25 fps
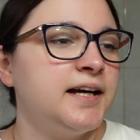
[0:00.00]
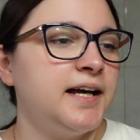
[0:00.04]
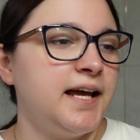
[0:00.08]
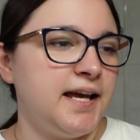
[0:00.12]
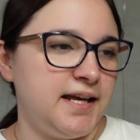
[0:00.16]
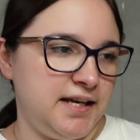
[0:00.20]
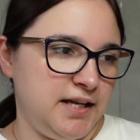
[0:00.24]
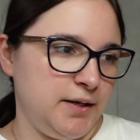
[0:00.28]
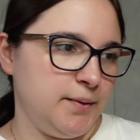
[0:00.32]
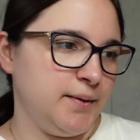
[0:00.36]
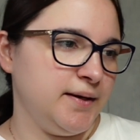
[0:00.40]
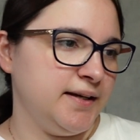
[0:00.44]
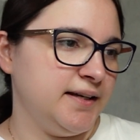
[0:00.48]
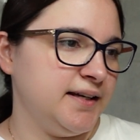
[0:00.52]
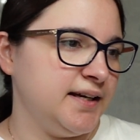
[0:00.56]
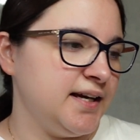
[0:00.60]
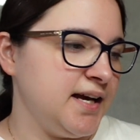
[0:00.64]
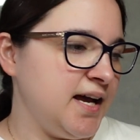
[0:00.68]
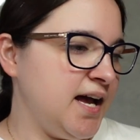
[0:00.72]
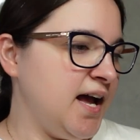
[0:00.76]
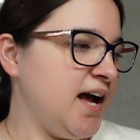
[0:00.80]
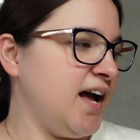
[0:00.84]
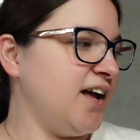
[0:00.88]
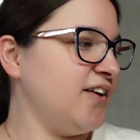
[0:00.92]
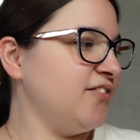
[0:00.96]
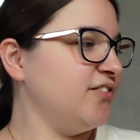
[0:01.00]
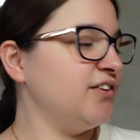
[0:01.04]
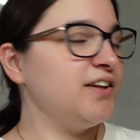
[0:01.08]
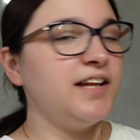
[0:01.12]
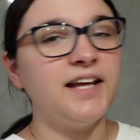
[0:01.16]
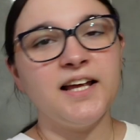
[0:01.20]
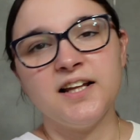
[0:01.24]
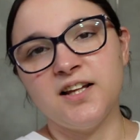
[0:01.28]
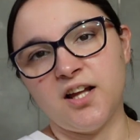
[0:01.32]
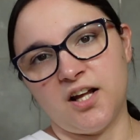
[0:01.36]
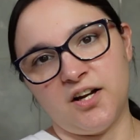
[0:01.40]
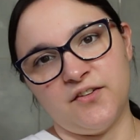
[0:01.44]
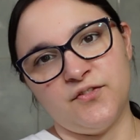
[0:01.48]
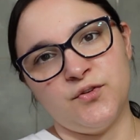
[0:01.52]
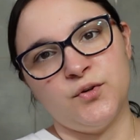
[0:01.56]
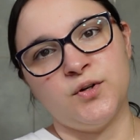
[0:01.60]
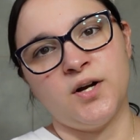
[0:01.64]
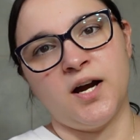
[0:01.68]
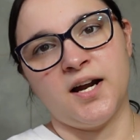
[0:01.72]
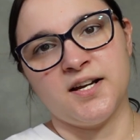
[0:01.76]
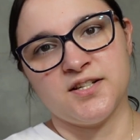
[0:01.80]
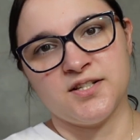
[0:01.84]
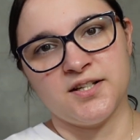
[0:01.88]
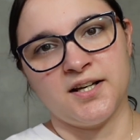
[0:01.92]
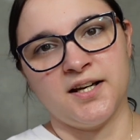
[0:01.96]
Anyway, I feel like a lot of you
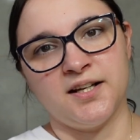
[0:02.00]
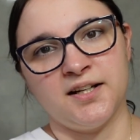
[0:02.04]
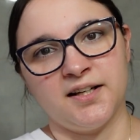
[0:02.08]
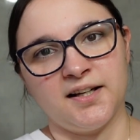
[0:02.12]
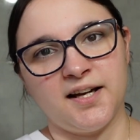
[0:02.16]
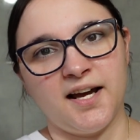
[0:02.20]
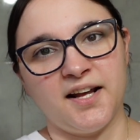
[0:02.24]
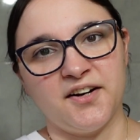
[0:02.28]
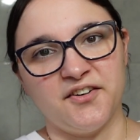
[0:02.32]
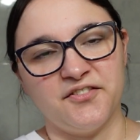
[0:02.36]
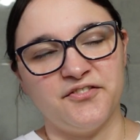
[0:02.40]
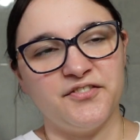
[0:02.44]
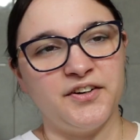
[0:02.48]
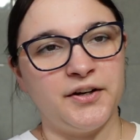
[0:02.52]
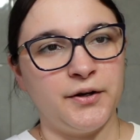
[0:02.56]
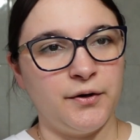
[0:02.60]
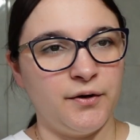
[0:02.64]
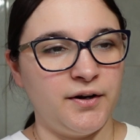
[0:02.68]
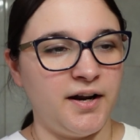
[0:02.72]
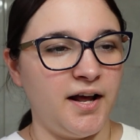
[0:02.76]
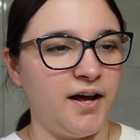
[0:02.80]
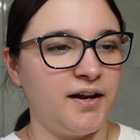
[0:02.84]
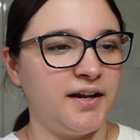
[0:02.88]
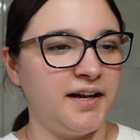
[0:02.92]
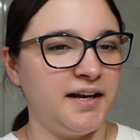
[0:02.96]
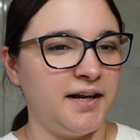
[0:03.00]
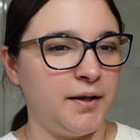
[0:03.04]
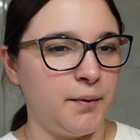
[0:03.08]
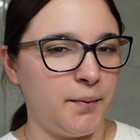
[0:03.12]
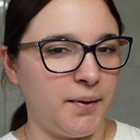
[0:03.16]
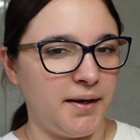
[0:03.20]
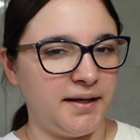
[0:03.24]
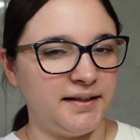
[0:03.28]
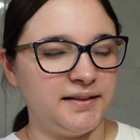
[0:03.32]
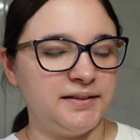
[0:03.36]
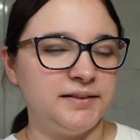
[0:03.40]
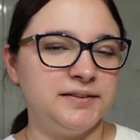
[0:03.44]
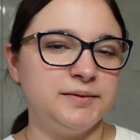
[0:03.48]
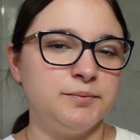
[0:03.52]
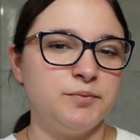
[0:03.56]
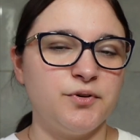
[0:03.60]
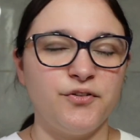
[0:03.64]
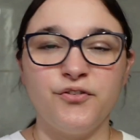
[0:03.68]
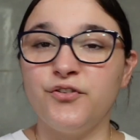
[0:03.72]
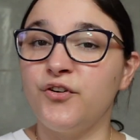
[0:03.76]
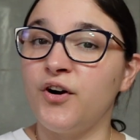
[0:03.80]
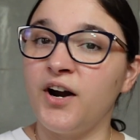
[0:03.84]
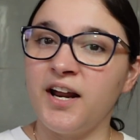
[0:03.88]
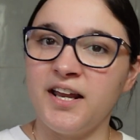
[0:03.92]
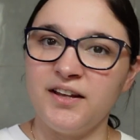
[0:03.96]
guys are going to kind of figure it out anyway,
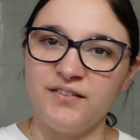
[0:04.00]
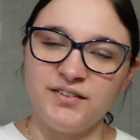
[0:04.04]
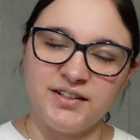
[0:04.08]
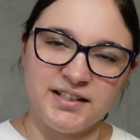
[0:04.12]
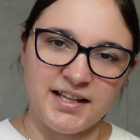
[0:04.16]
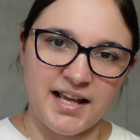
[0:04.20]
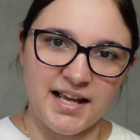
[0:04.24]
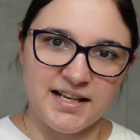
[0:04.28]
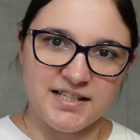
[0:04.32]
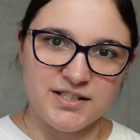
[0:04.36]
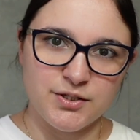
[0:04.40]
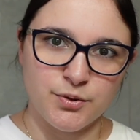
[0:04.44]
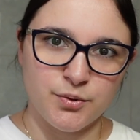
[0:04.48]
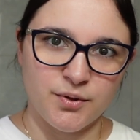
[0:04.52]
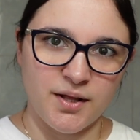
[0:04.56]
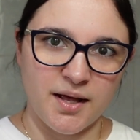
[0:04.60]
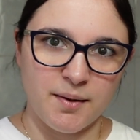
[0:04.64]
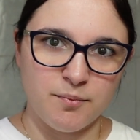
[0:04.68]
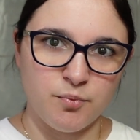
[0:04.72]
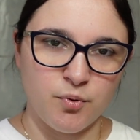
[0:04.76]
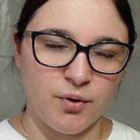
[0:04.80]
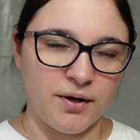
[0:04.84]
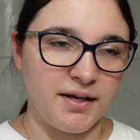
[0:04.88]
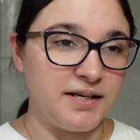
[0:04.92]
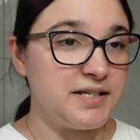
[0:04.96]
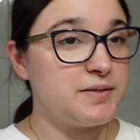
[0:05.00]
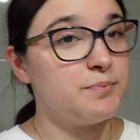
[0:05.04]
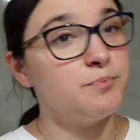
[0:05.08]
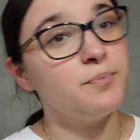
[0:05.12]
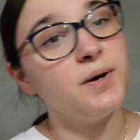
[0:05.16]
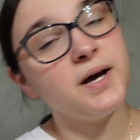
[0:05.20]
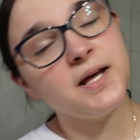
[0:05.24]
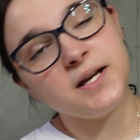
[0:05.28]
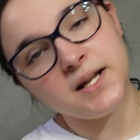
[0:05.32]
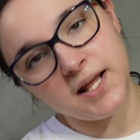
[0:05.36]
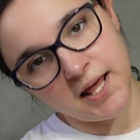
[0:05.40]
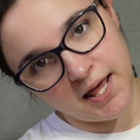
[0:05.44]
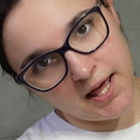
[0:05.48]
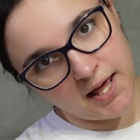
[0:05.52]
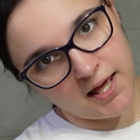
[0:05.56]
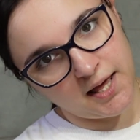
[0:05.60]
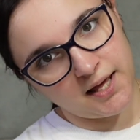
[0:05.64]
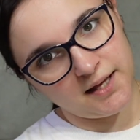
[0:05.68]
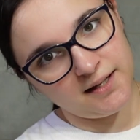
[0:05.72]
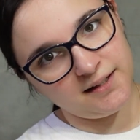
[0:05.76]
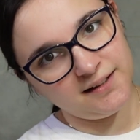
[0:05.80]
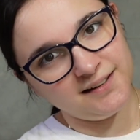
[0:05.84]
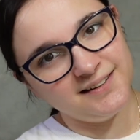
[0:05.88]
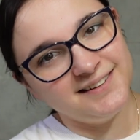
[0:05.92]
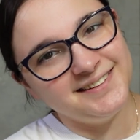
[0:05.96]
before I even get to that point, but
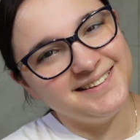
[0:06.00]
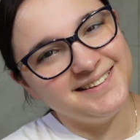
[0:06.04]
hey,